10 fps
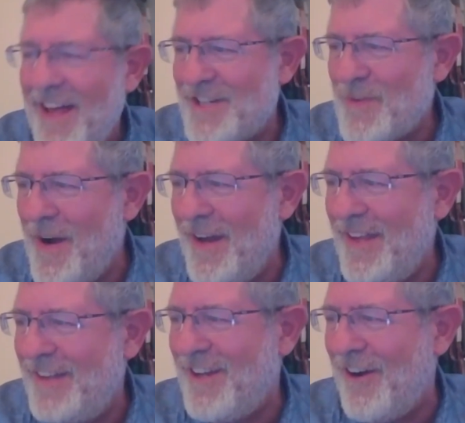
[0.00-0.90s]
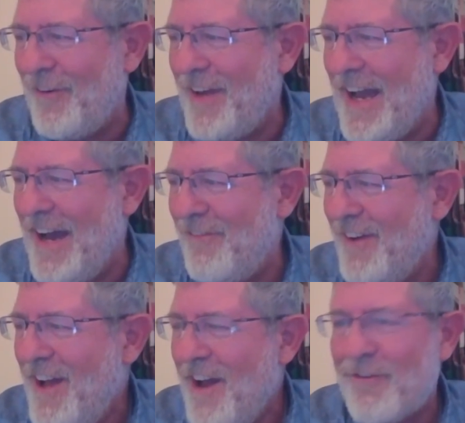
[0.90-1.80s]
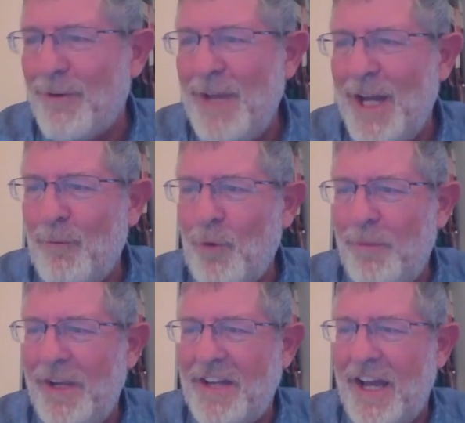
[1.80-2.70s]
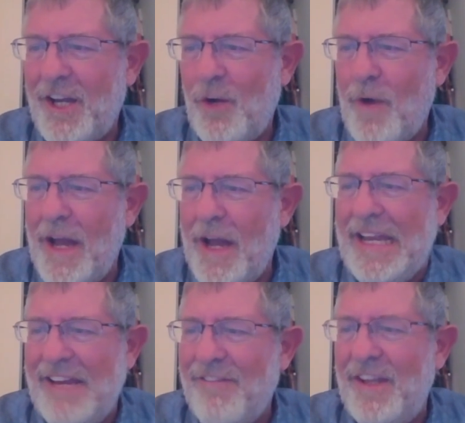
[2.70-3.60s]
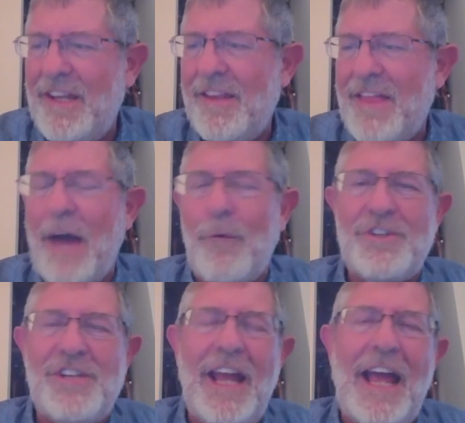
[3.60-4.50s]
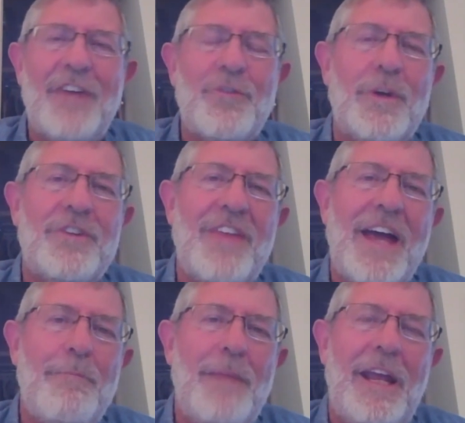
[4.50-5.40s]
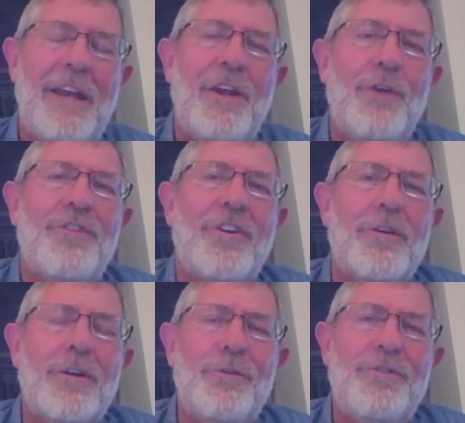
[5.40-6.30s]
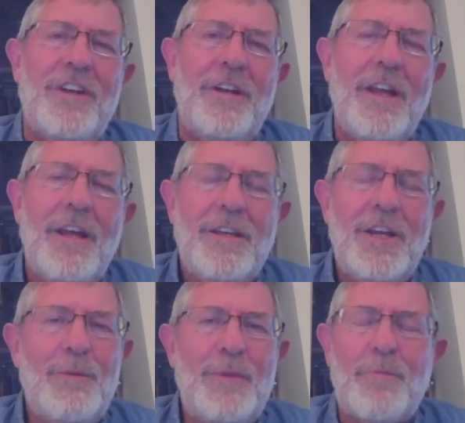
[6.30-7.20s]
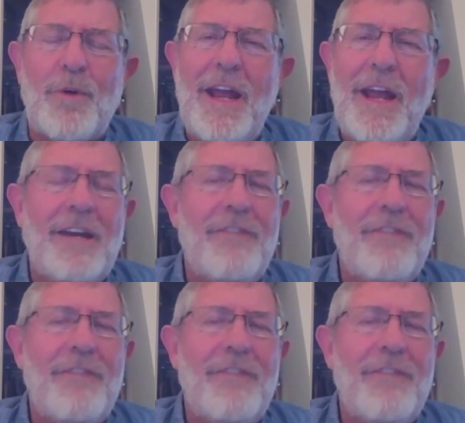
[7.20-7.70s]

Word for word: That's why they don't have. From him will be taken away even that which he has. What's that mean? Use it or lose it. Human brain.